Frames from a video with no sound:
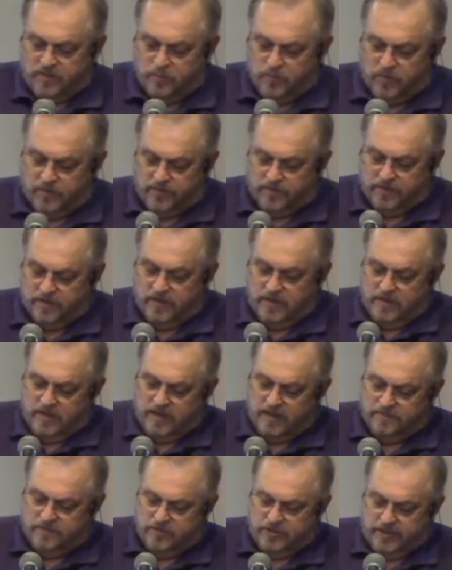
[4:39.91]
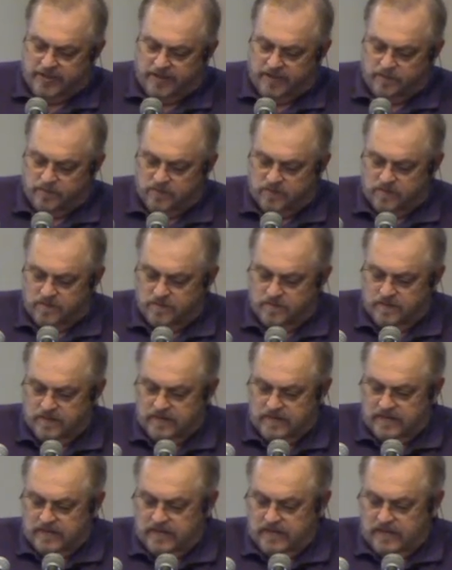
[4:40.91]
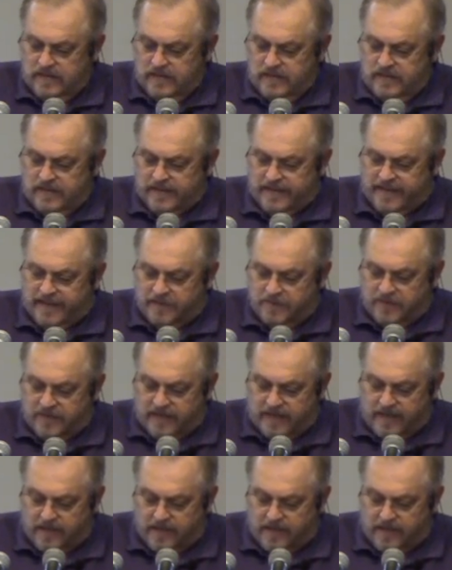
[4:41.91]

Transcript: the brother of James. They came to the